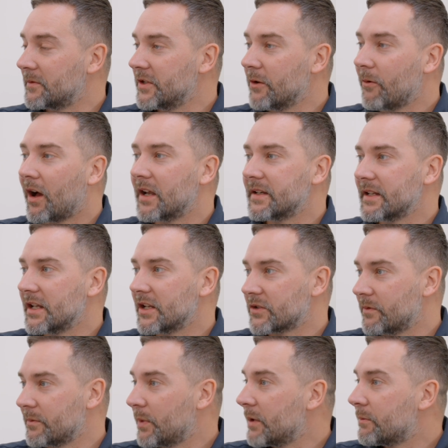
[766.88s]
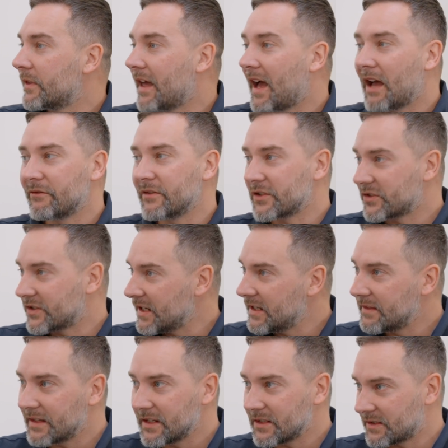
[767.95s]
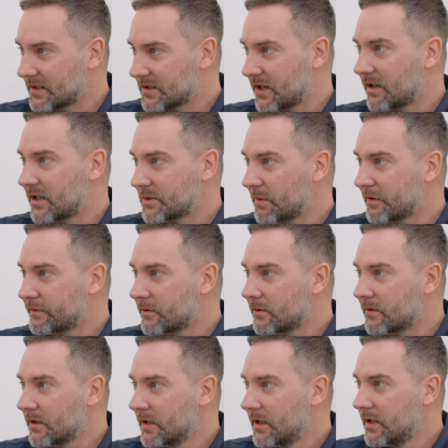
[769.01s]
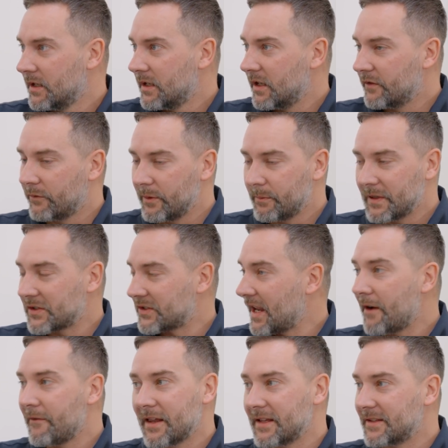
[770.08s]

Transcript: new ideas with people that haven't seen these designs before. If we've been staring at